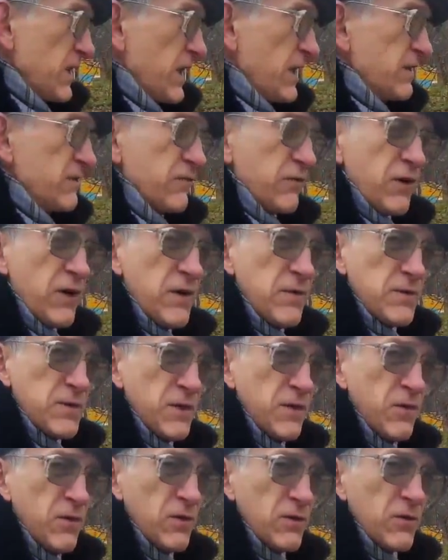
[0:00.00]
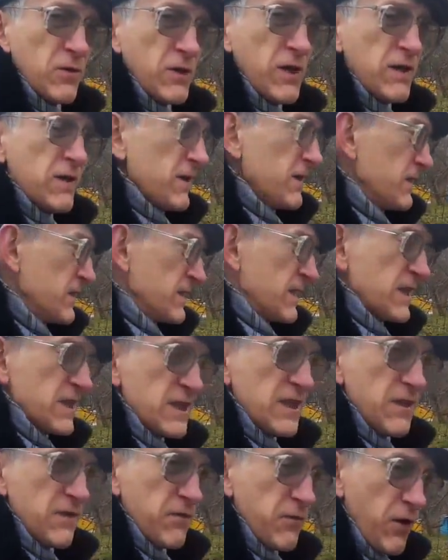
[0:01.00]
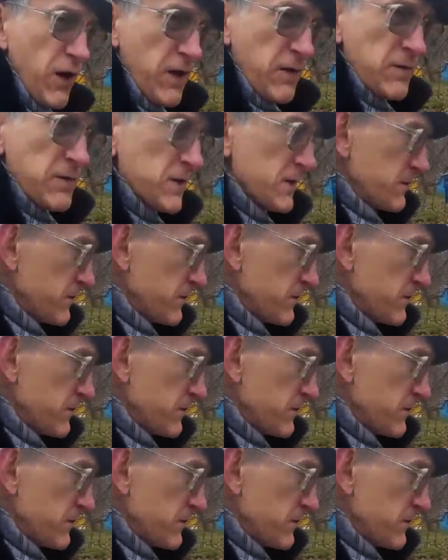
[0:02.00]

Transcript: 8 frames altogether, 16 frames.